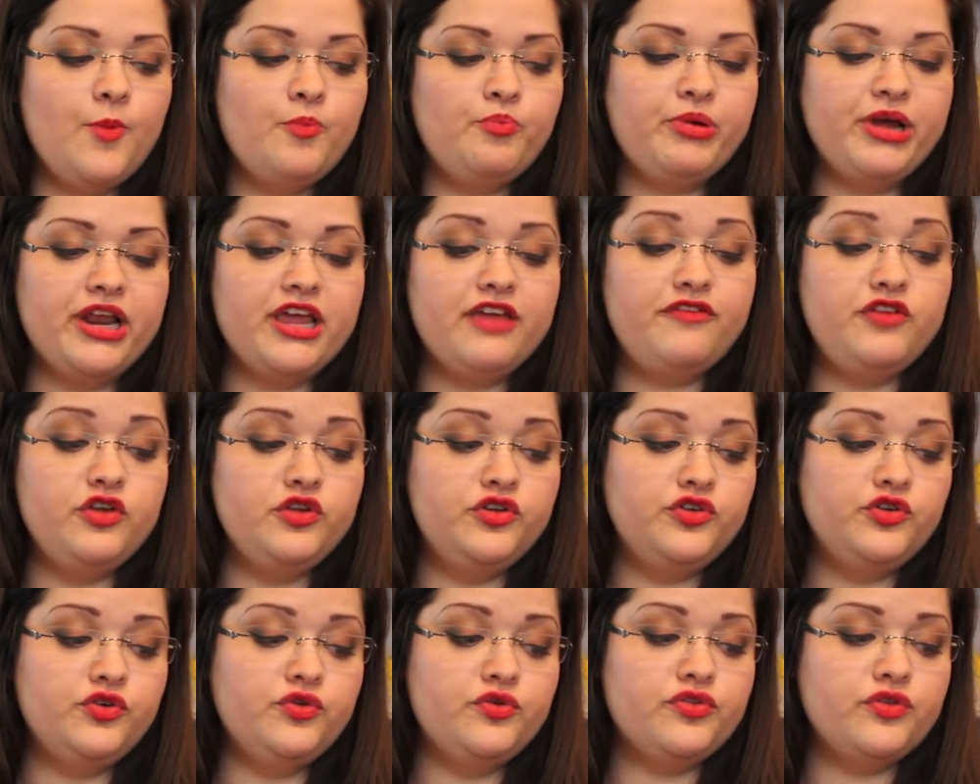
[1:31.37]
But if you
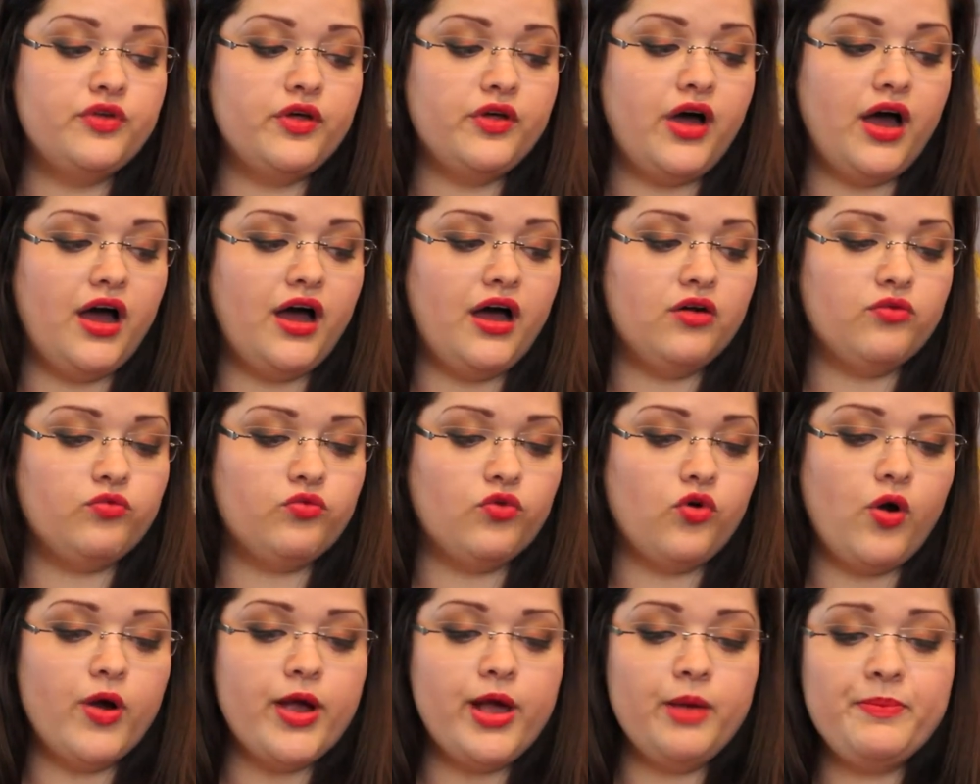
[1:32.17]
do
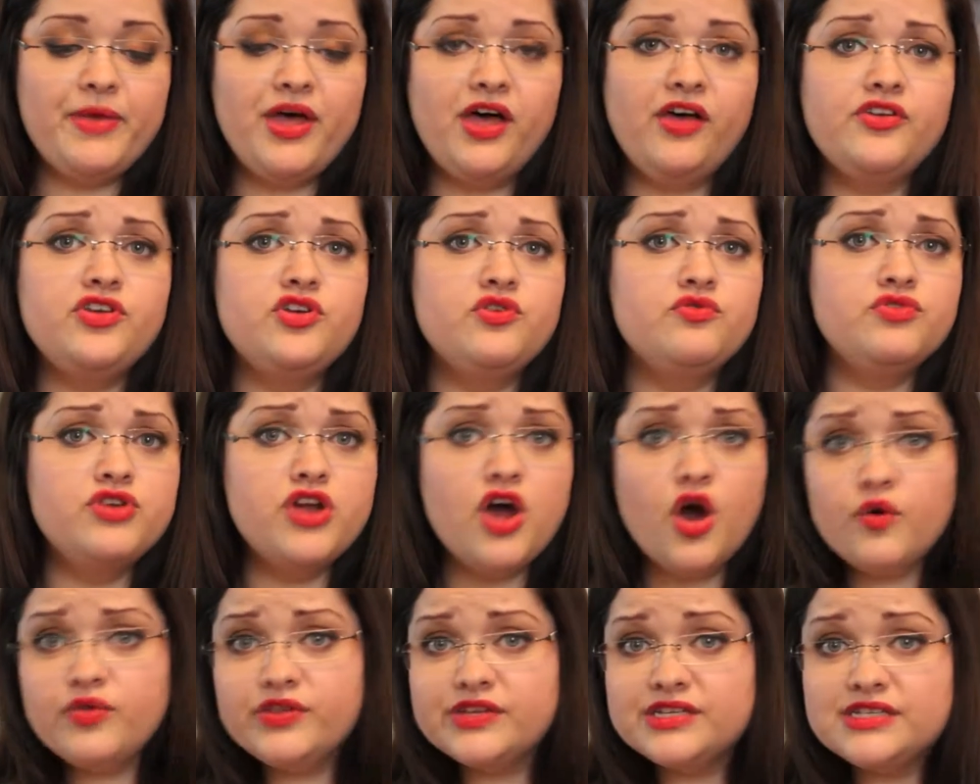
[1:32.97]
Royal Mail, you
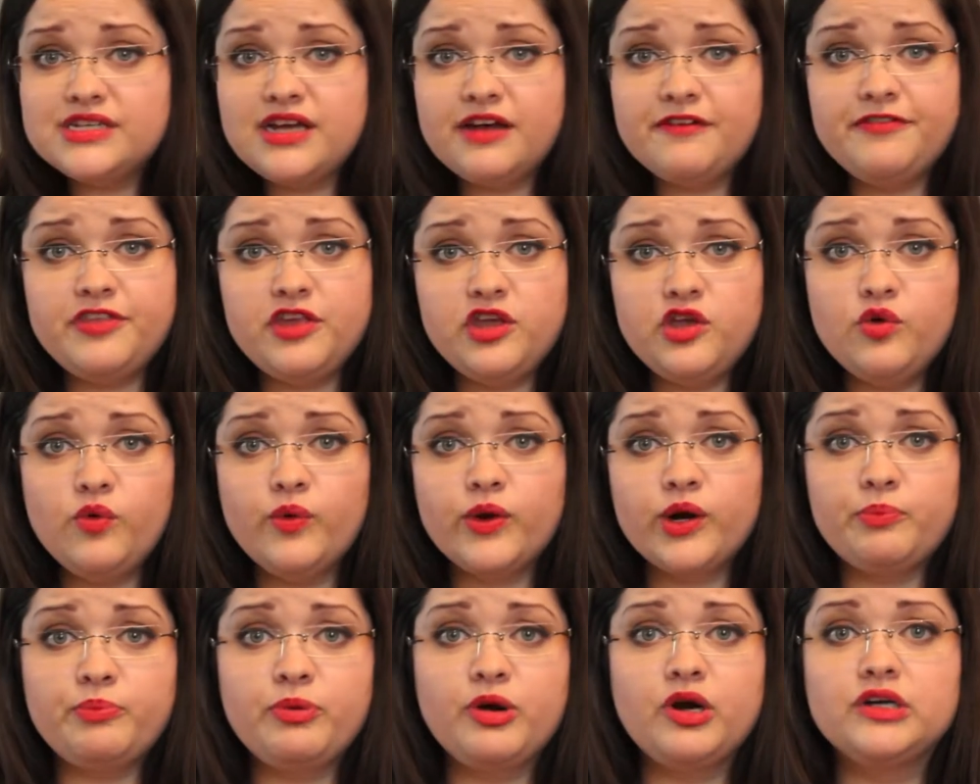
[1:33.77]
know the stuff that you
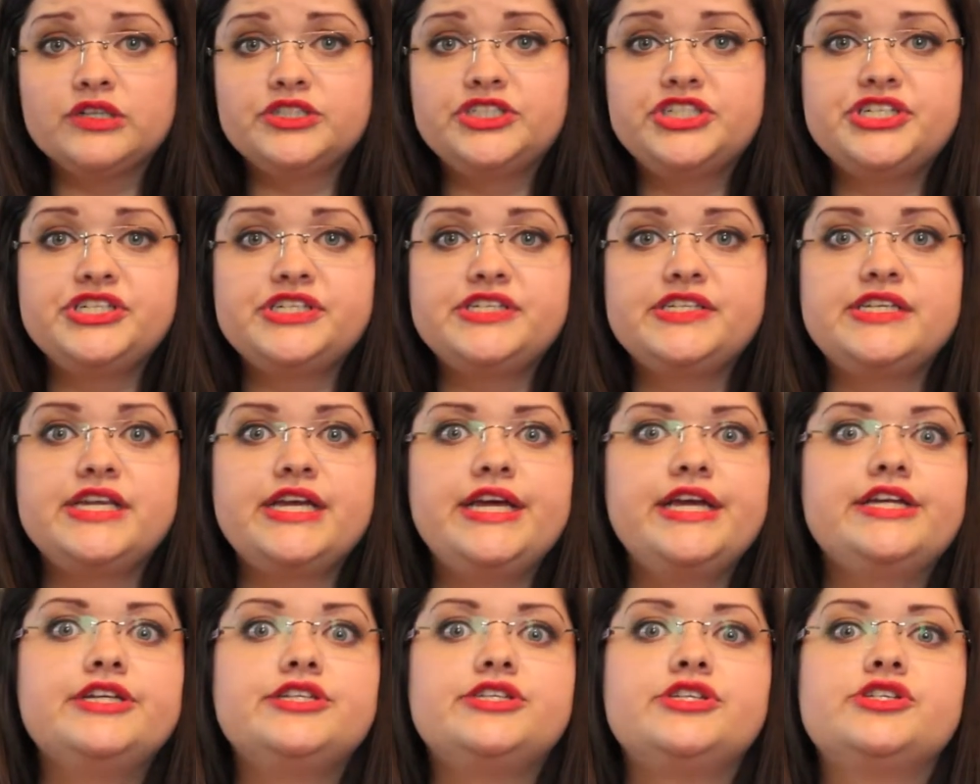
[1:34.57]
want to purchase,
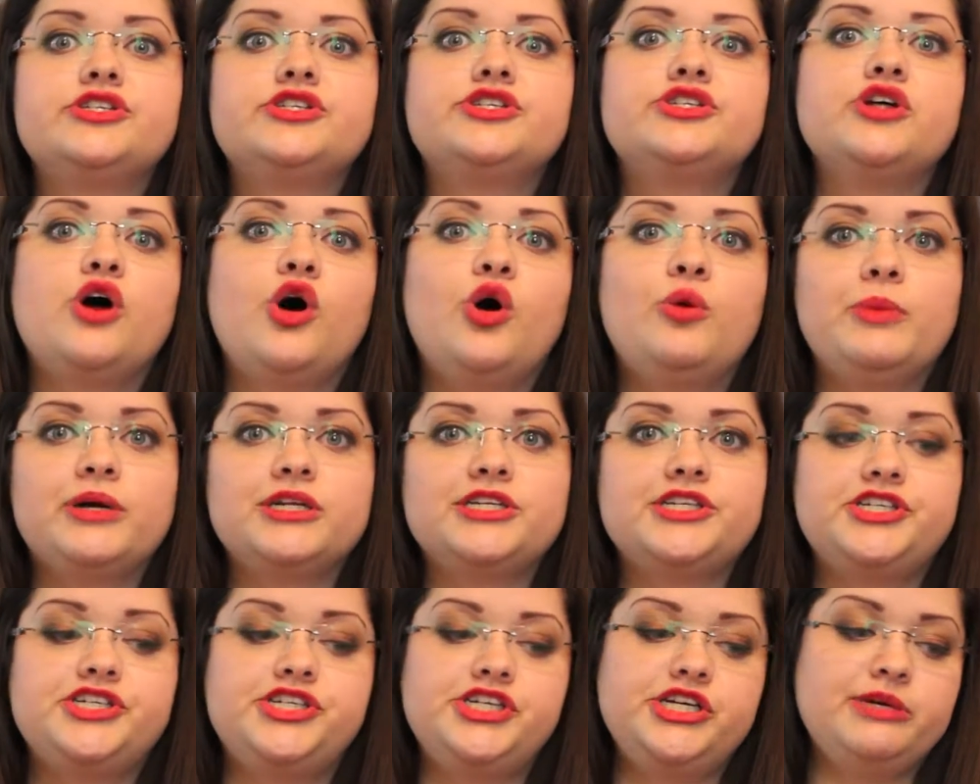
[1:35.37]
it is so
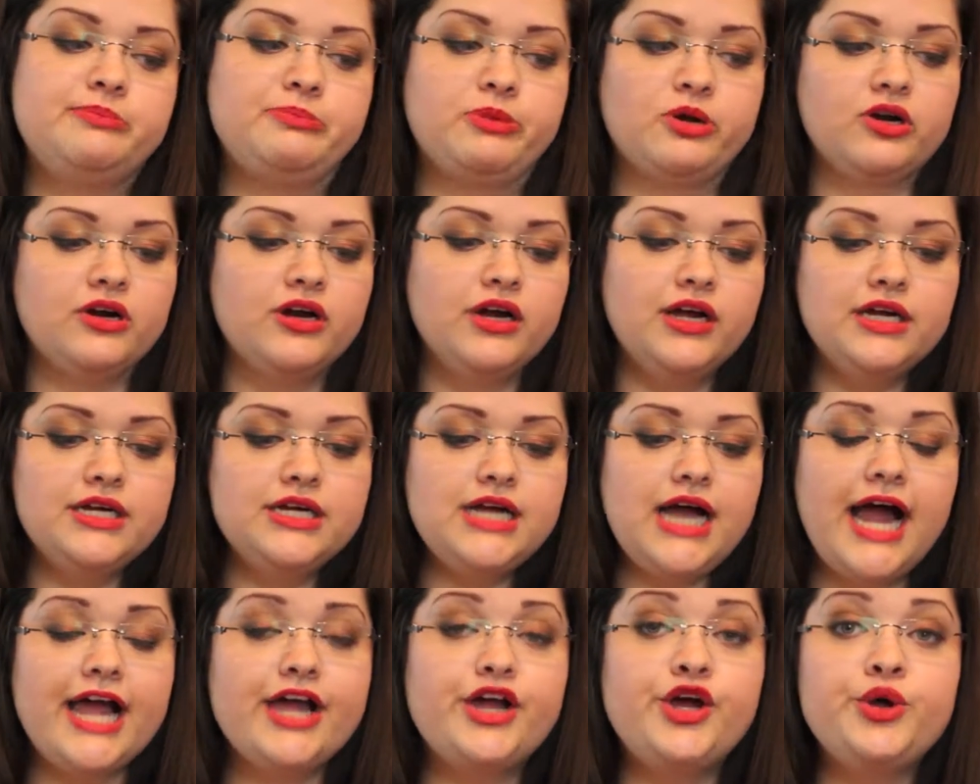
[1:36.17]
much cheaper.
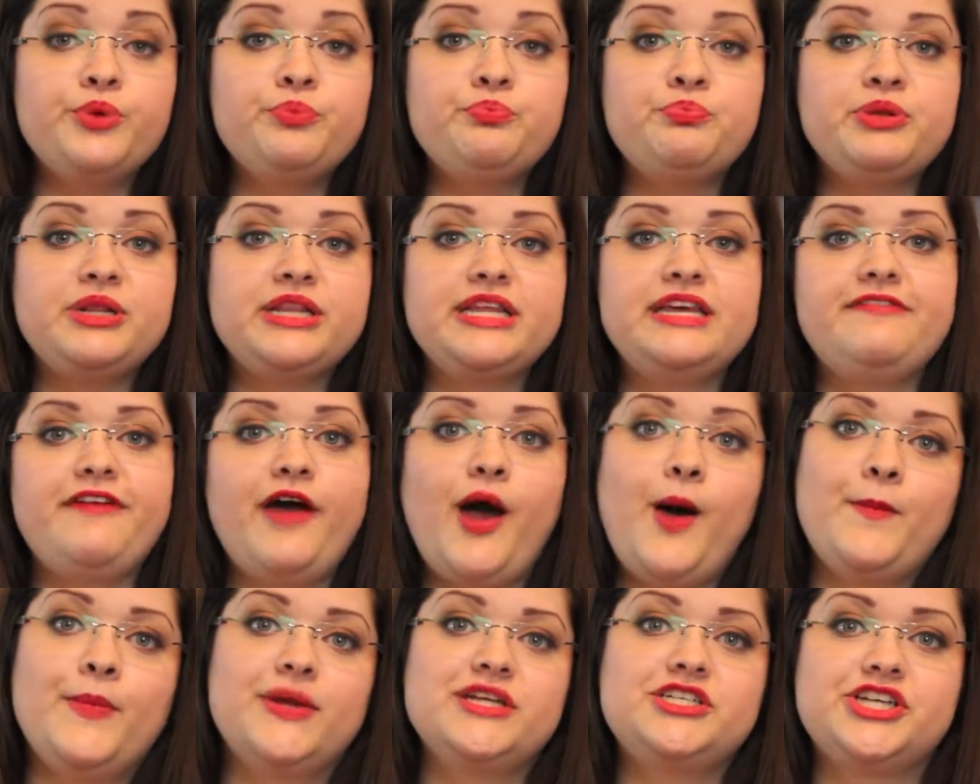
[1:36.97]
I couldn't believe
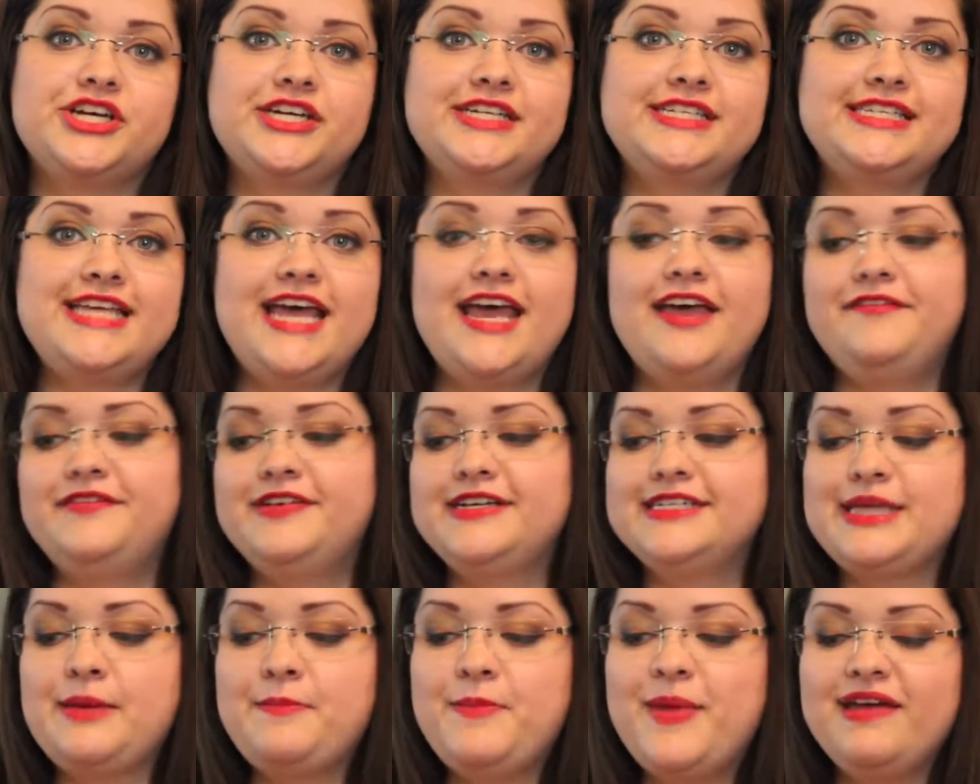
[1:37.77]
how much I saved
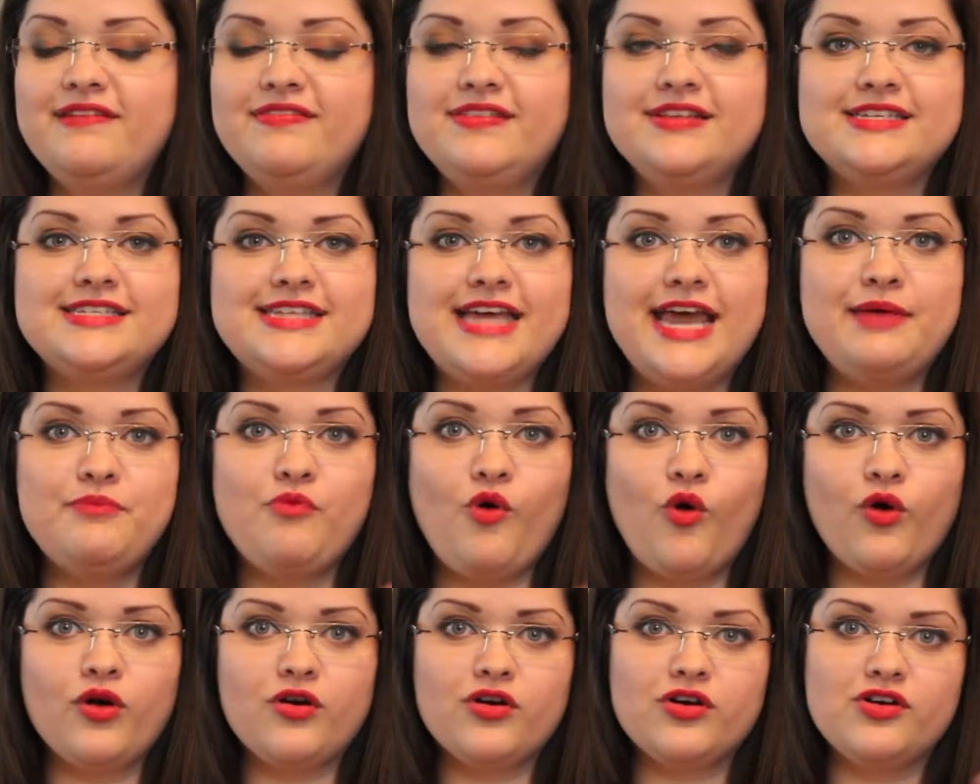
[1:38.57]
because I made the same
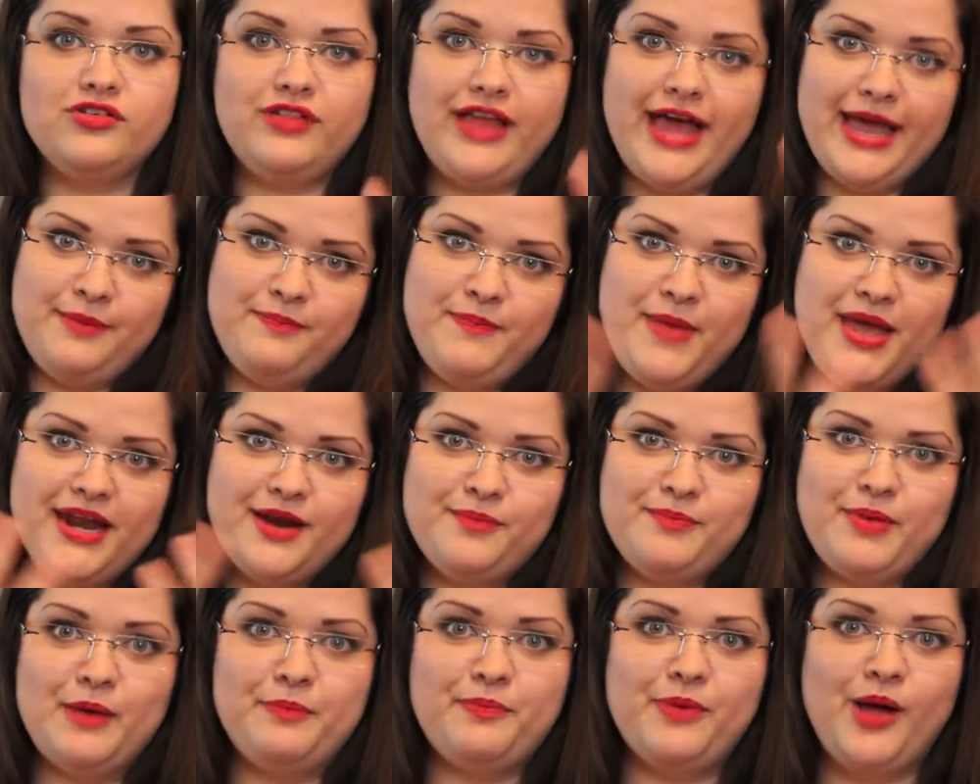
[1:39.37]
order, like made
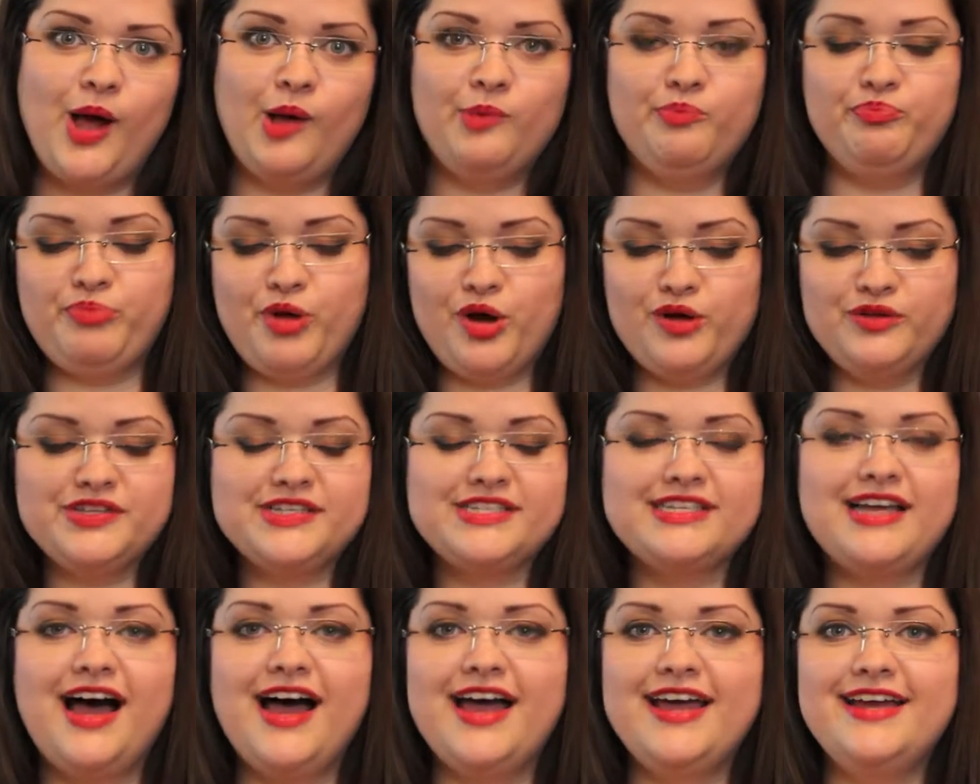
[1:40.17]
it up on both
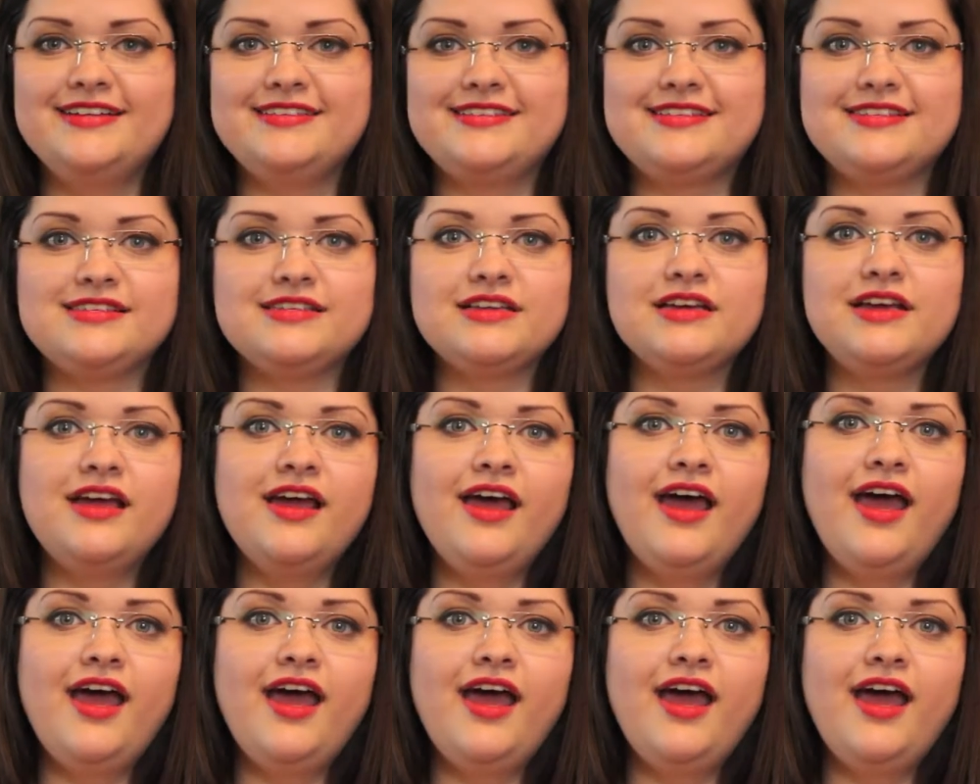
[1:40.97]
sites.